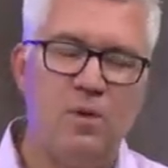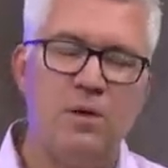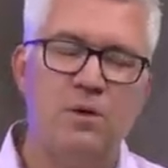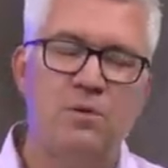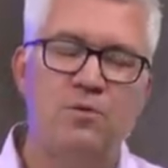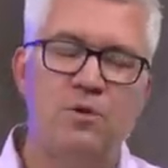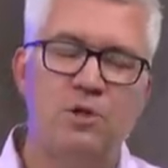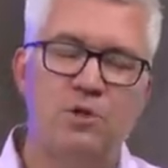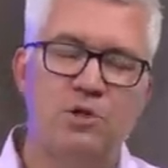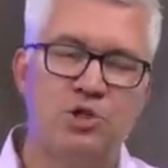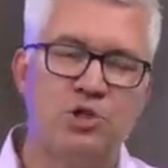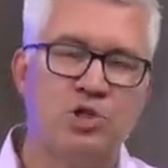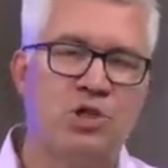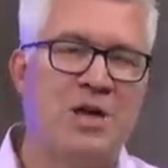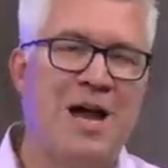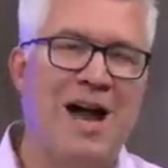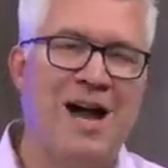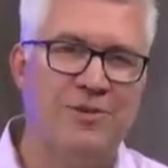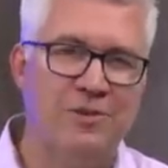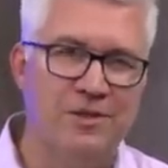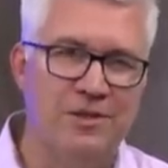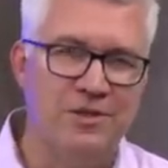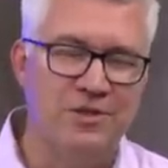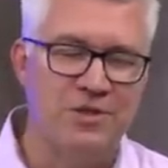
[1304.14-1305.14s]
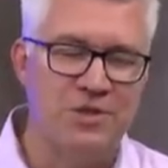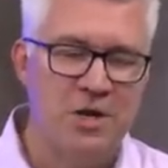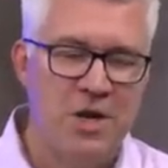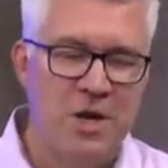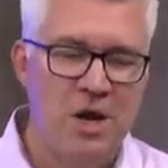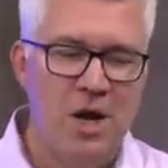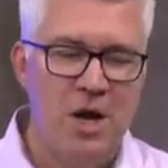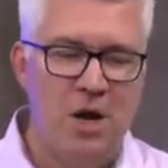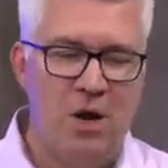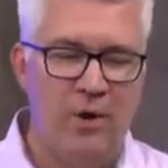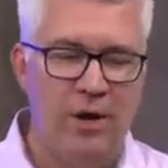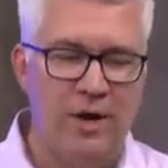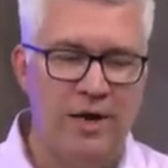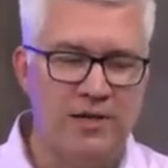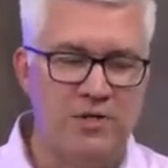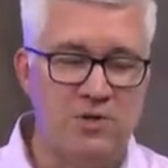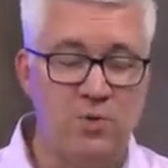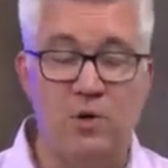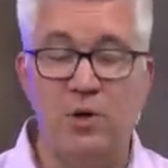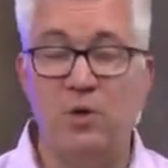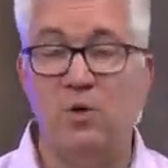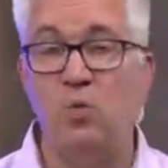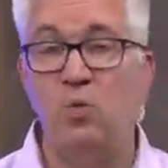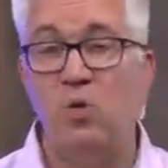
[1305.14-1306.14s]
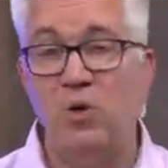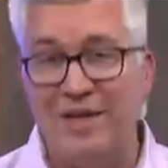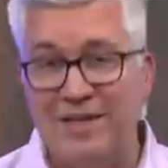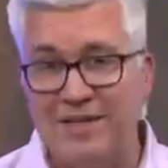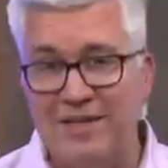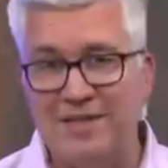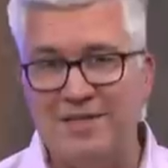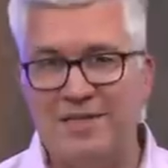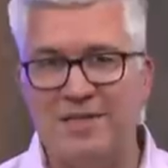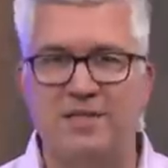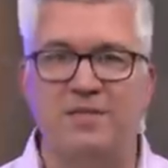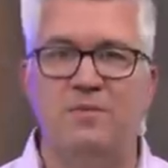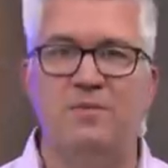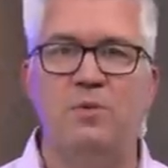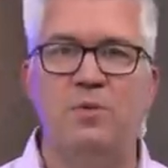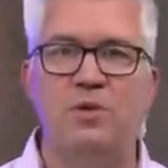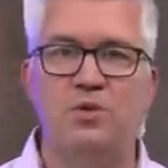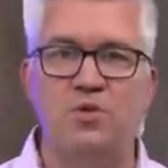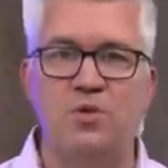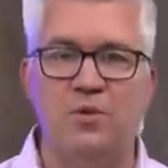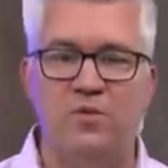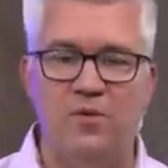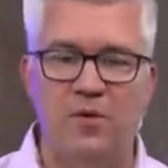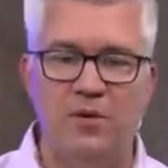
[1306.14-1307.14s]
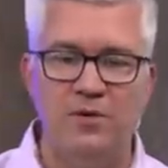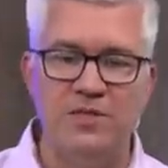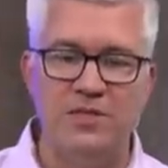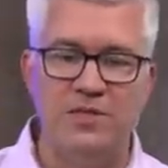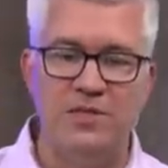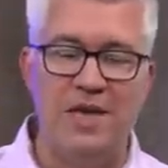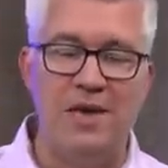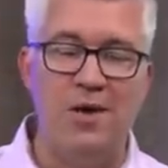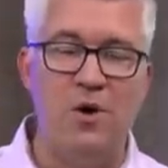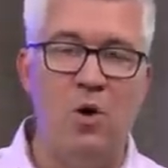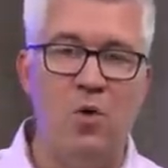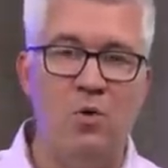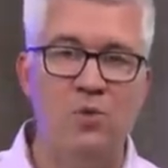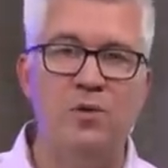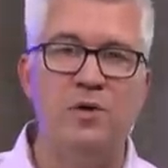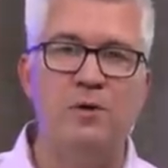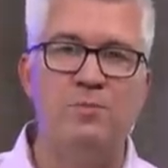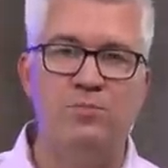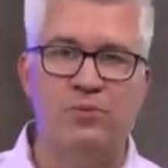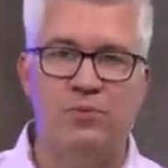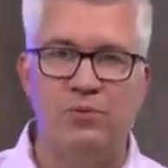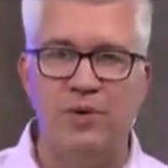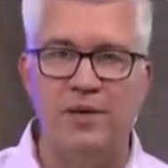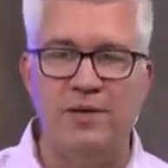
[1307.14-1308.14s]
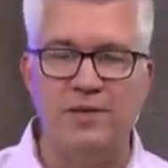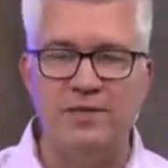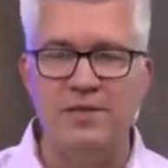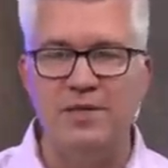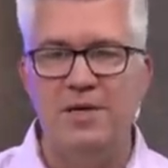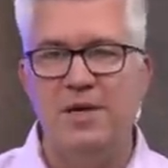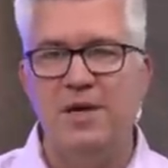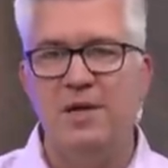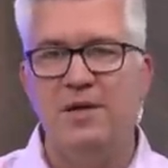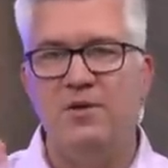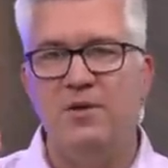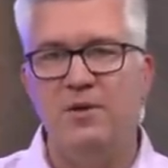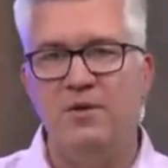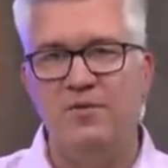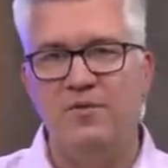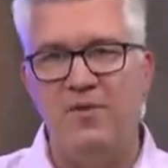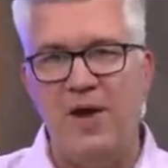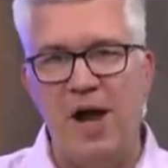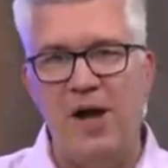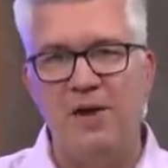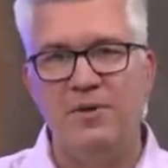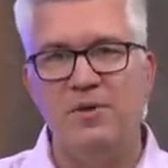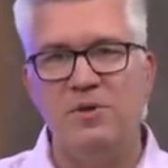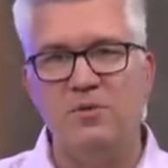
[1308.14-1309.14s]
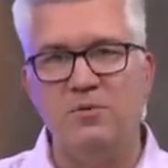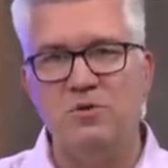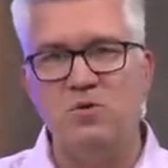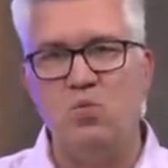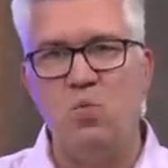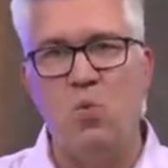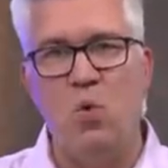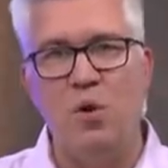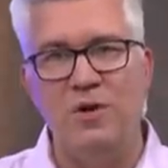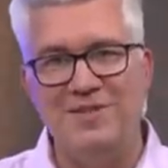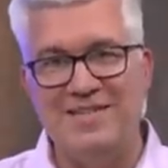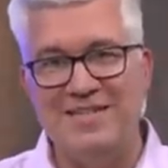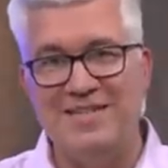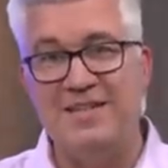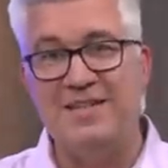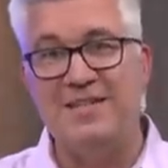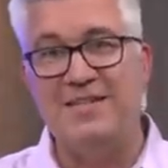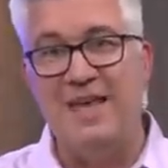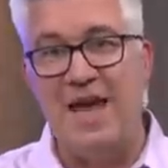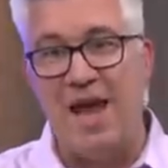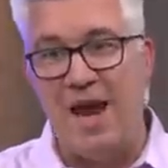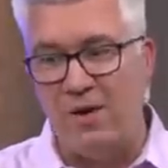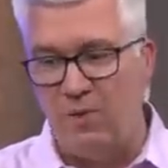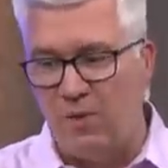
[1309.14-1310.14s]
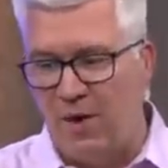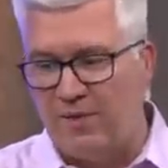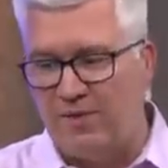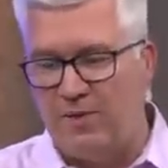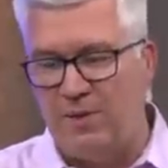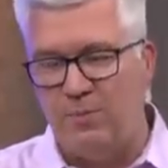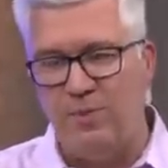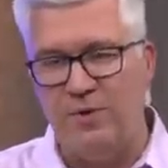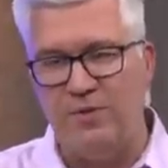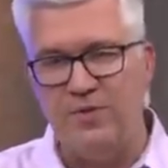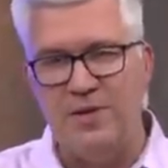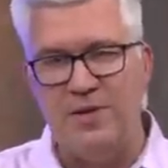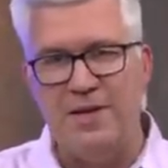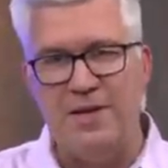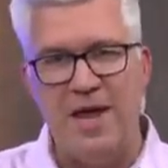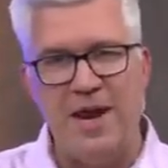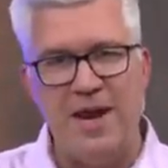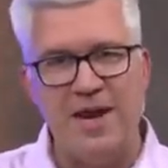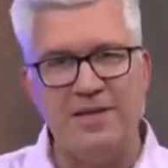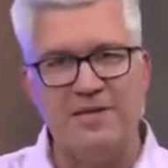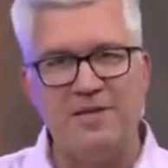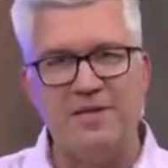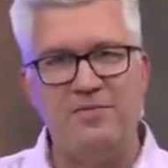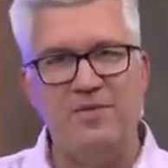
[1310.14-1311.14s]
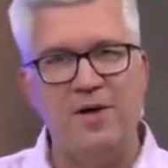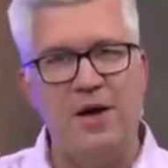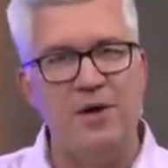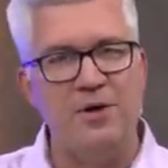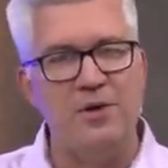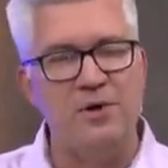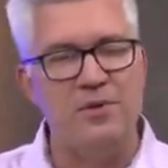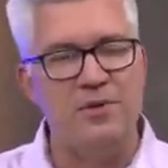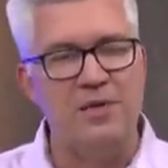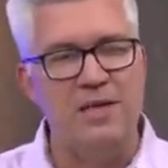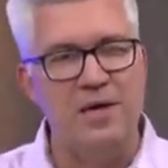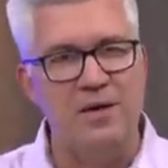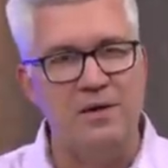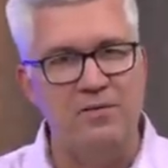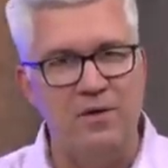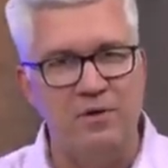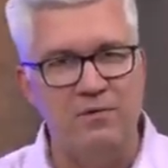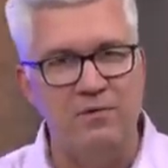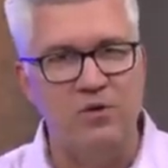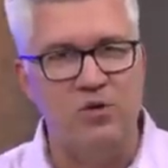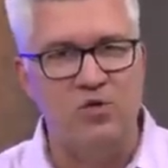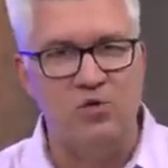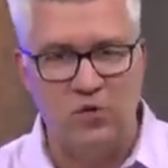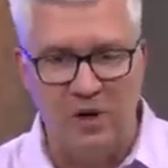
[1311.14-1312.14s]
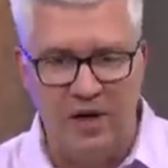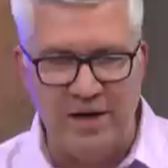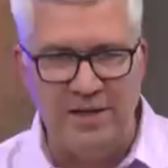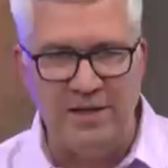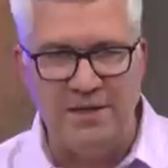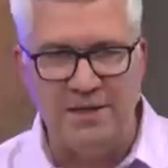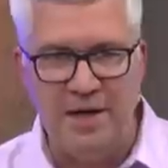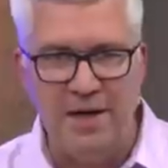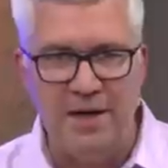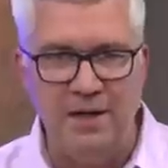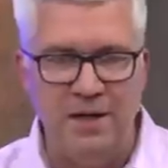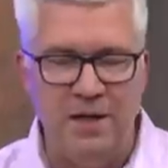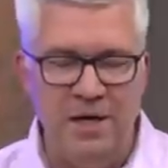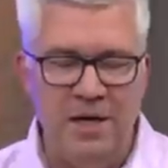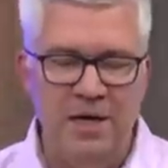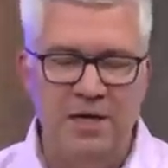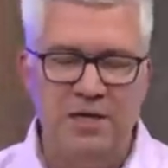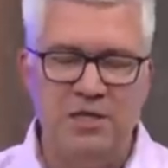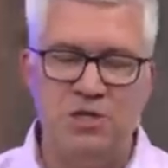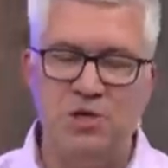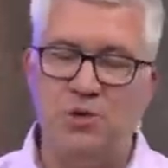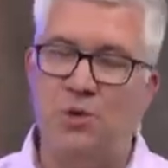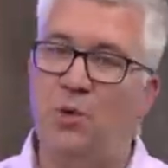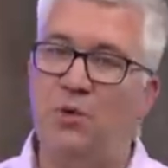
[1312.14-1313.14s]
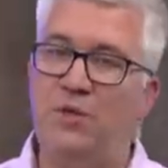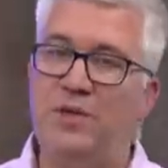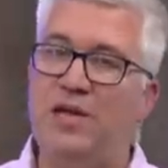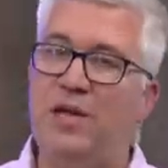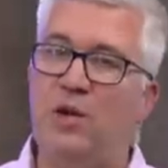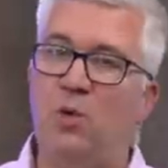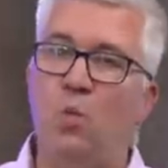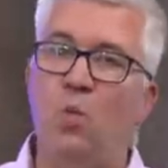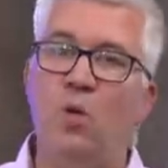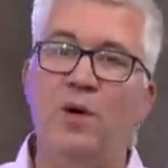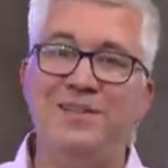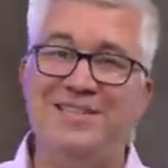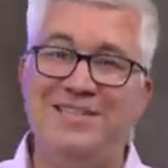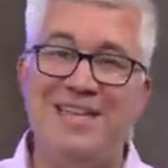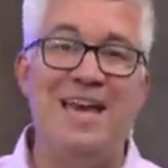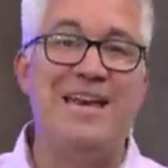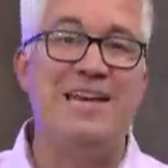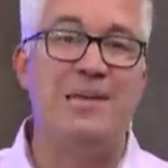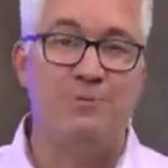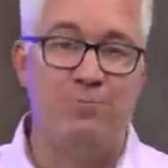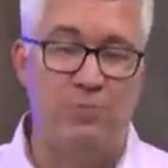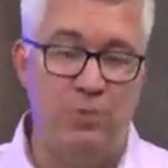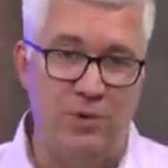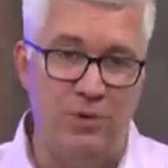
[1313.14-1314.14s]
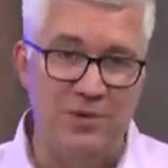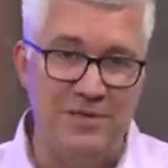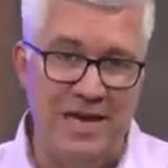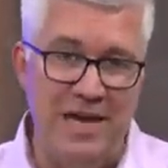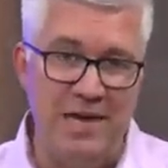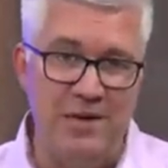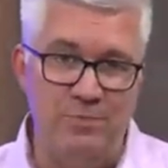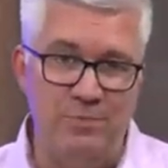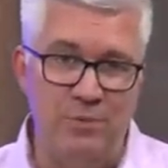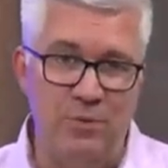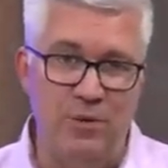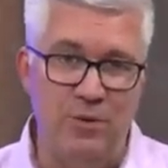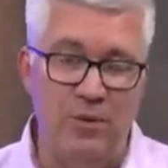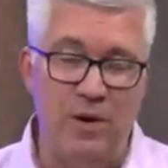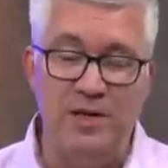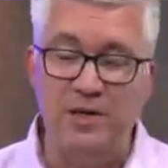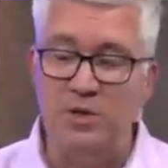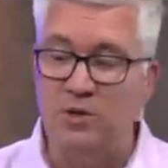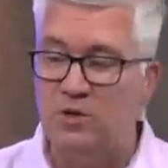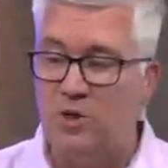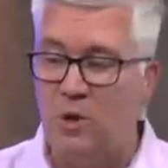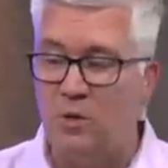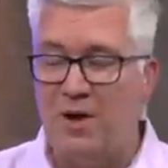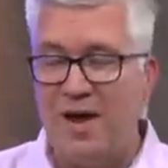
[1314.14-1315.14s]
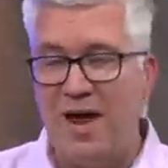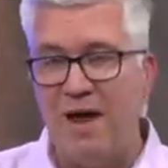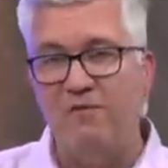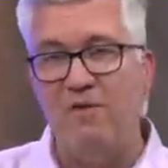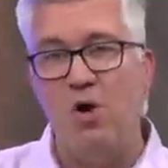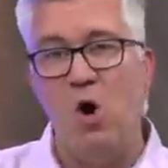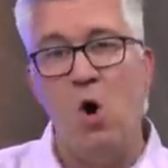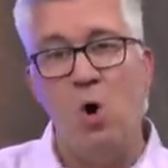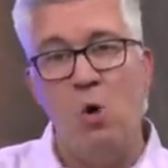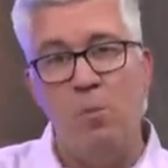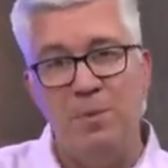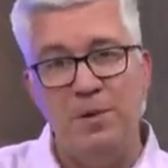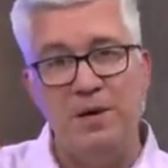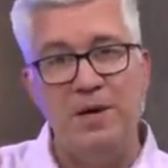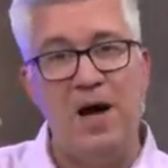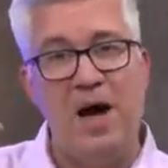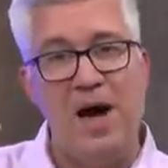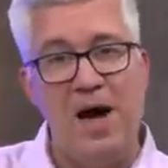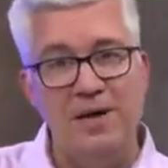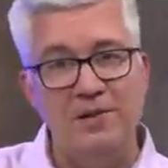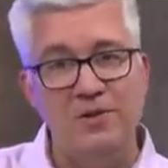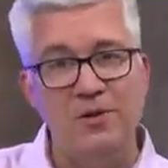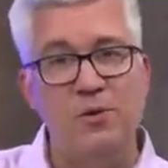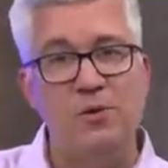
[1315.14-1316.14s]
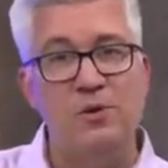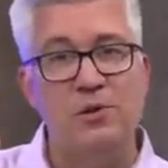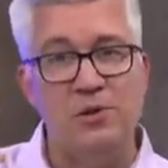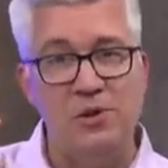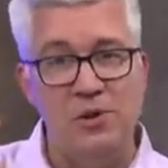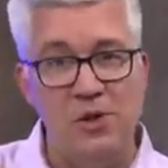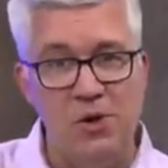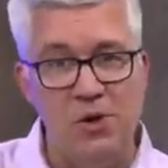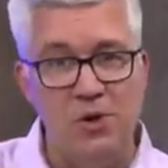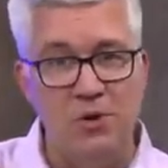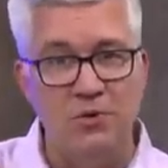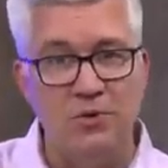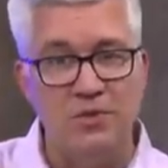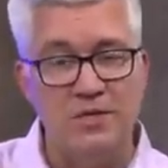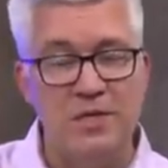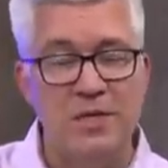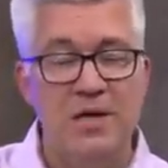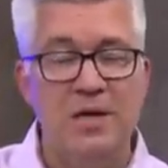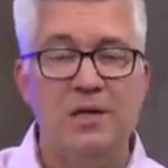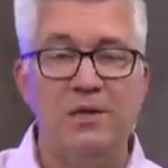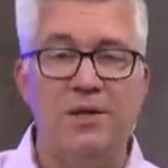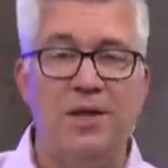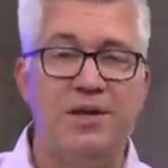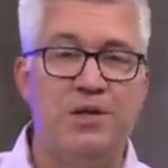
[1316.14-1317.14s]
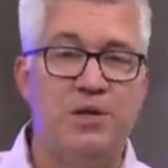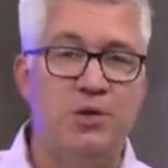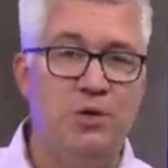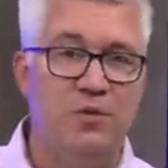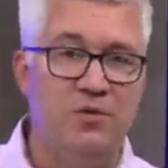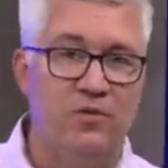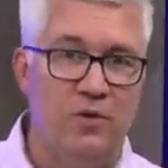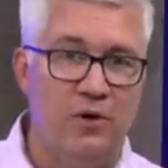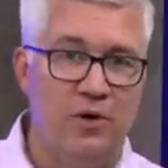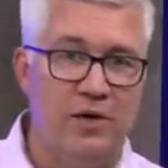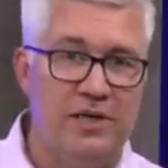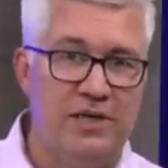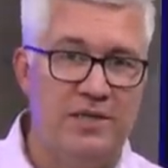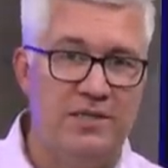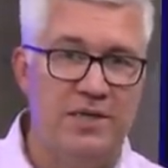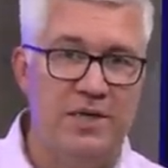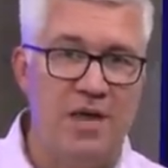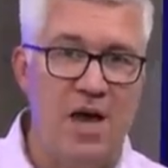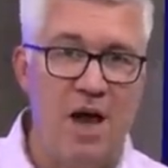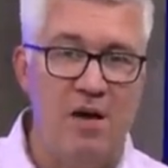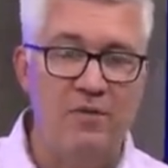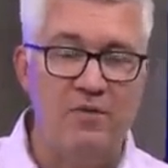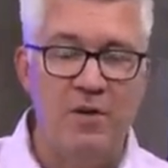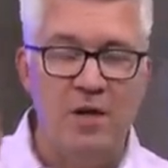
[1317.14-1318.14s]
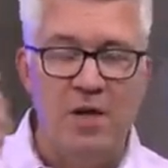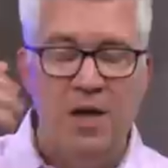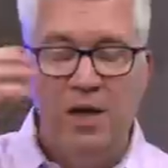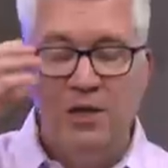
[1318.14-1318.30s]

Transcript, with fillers: The challenge, or I guess one of the weaknesses of mutual funds, is they only print their values once a day, right? They print the net asset value at the end of every trading day. So you only get one dating point, data point, right? You don't have open, high, low, close like you do for an E T F.